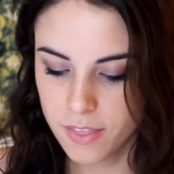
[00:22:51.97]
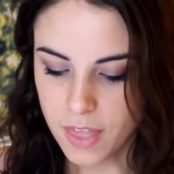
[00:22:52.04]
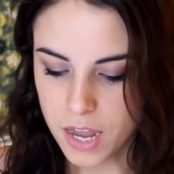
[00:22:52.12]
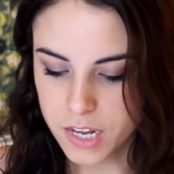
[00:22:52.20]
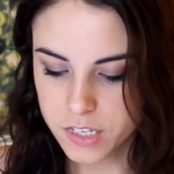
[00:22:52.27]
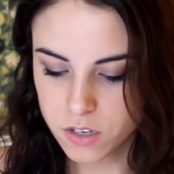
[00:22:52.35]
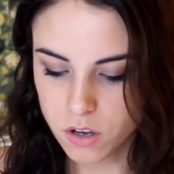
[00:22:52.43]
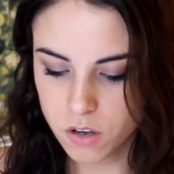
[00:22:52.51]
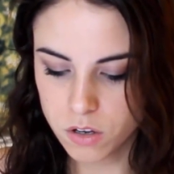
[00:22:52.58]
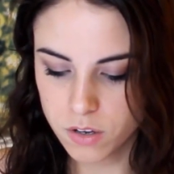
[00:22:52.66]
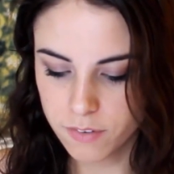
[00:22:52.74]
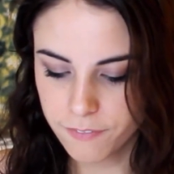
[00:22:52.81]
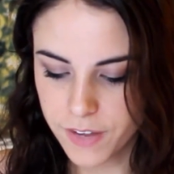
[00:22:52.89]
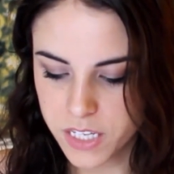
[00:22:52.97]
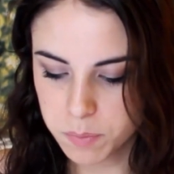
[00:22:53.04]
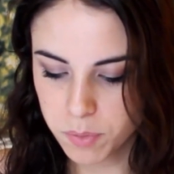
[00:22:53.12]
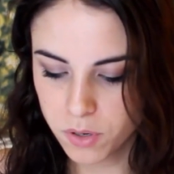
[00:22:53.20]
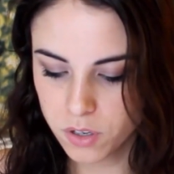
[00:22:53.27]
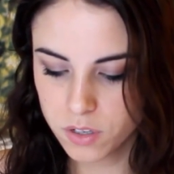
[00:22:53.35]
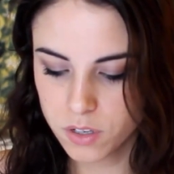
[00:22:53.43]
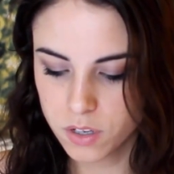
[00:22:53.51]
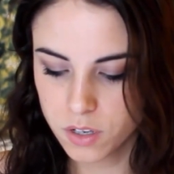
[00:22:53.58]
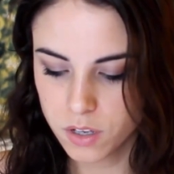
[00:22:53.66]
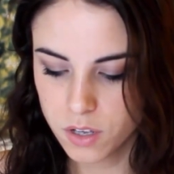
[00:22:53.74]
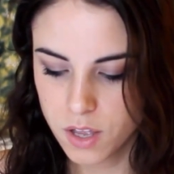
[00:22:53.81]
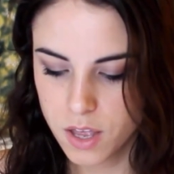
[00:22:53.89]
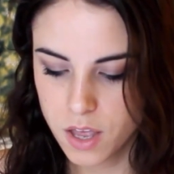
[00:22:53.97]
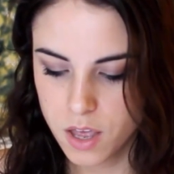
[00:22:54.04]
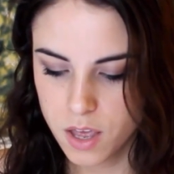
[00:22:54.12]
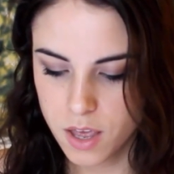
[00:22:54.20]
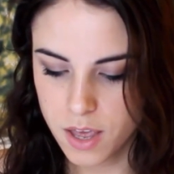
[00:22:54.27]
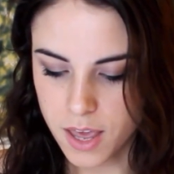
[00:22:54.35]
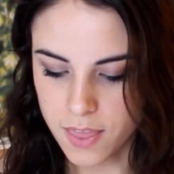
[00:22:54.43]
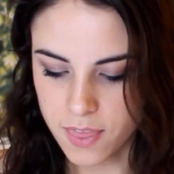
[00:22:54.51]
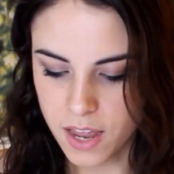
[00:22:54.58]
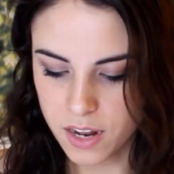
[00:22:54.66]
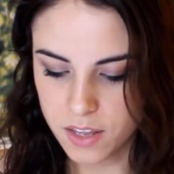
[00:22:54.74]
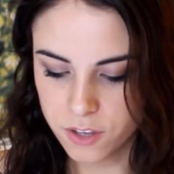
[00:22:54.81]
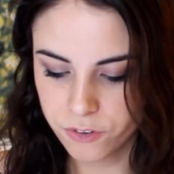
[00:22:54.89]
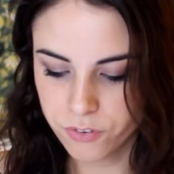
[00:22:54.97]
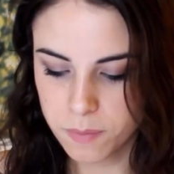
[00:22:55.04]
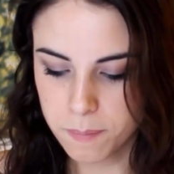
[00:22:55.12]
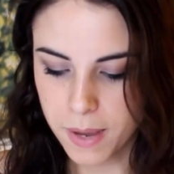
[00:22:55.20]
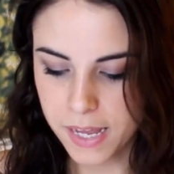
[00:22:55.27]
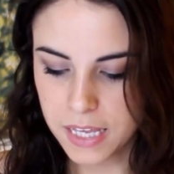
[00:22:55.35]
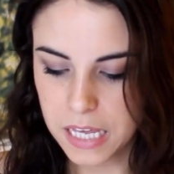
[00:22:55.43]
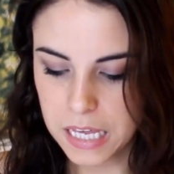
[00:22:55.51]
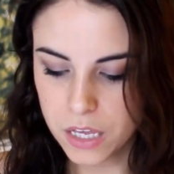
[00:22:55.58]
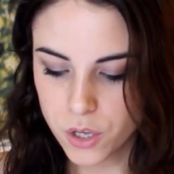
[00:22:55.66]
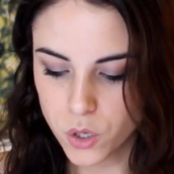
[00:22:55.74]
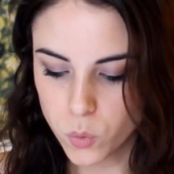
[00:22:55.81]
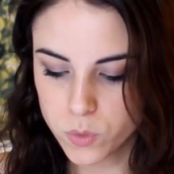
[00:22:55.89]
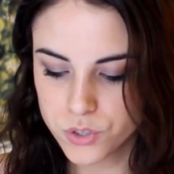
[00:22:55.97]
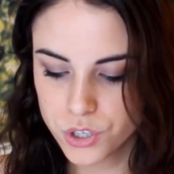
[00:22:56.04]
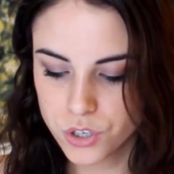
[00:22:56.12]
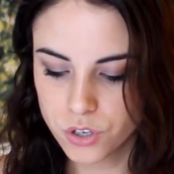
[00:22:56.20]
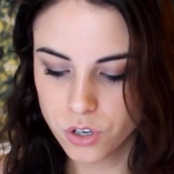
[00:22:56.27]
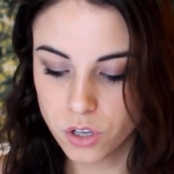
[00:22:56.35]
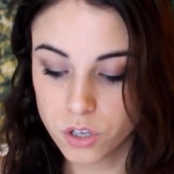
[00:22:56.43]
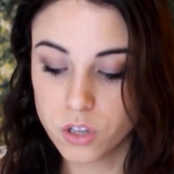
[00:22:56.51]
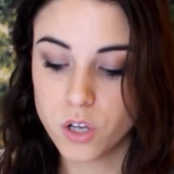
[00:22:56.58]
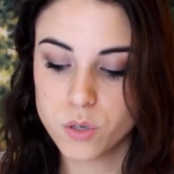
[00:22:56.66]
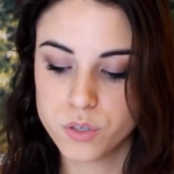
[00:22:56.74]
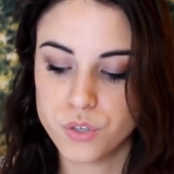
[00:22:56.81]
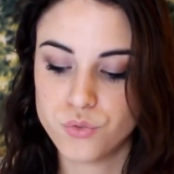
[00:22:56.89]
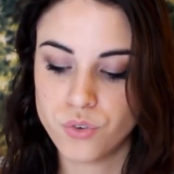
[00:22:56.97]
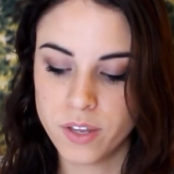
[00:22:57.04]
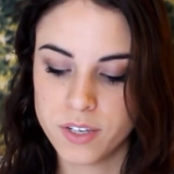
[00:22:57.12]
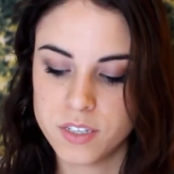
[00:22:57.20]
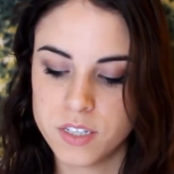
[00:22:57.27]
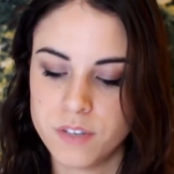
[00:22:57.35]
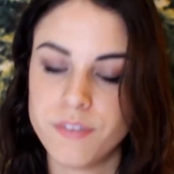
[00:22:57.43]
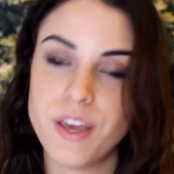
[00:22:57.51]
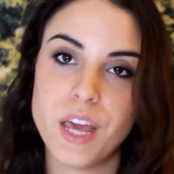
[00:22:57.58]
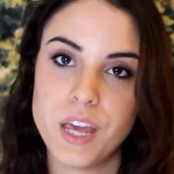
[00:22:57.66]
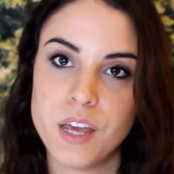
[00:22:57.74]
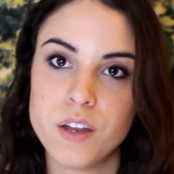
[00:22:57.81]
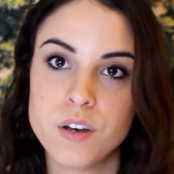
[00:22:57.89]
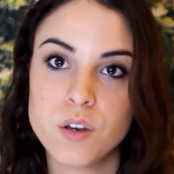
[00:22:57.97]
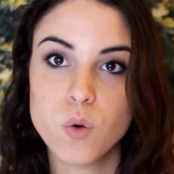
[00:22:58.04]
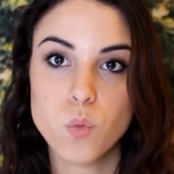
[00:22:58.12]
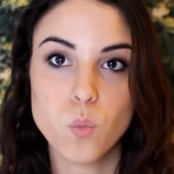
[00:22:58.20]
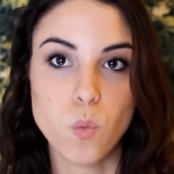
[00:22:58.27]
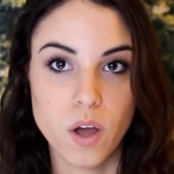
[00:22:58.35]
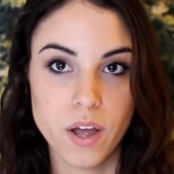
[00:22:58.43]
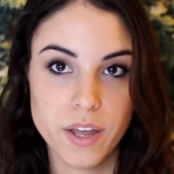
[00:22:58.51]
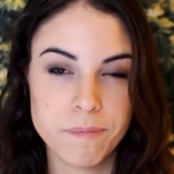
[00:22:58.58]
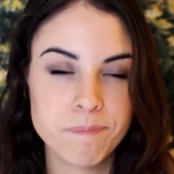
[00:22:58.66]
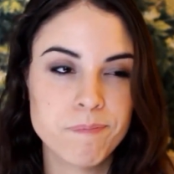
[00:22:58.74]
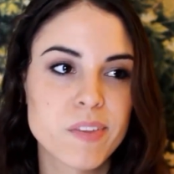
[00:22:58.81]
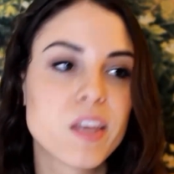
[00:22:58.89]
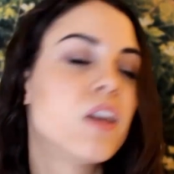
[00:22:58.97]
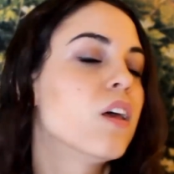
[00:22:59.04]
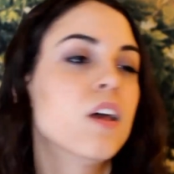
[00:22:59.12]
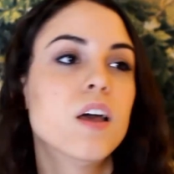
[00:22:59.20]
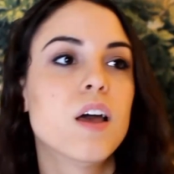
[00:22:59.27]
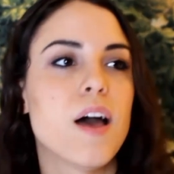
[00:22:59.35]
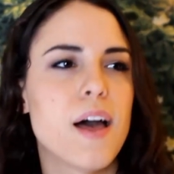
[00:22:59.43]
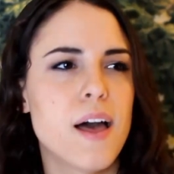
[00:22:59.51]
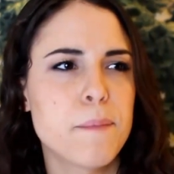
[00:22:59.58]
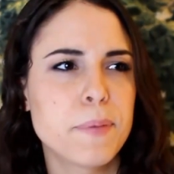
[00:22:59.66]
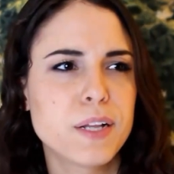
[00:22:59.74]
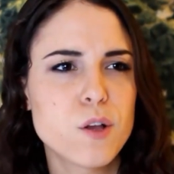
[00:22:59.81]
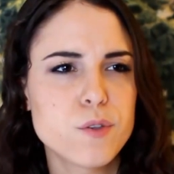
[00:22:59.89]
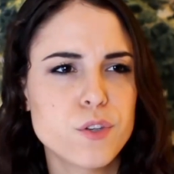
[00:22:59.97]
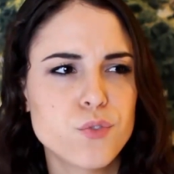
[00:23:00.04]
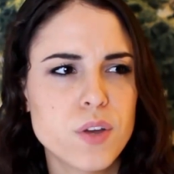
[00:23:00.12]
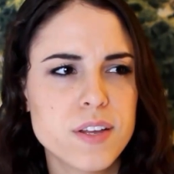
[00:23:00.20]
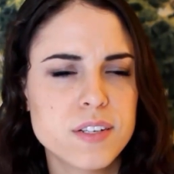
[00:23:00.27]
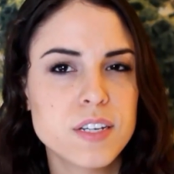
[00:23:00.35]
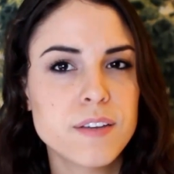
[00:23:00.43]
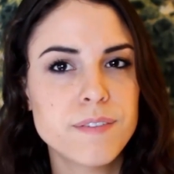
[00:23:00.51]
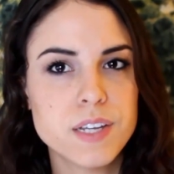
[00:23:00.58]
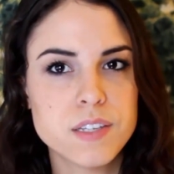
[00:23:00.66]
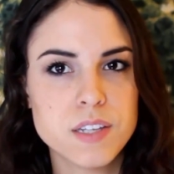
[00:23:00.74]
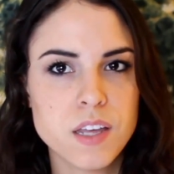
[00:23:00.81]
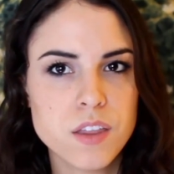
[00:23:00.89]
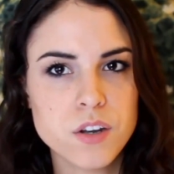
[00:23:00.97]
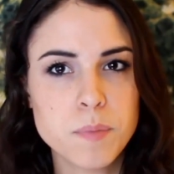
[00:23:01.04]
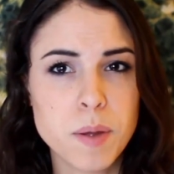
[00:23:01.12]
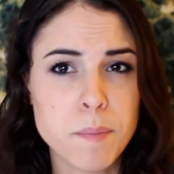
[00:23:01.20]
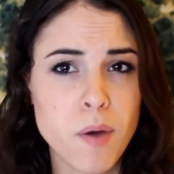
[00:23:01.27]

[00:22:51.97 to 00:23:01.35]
that is on Facebook, and that is from Mikey. Who is your closest relative and why? My closest relative is either my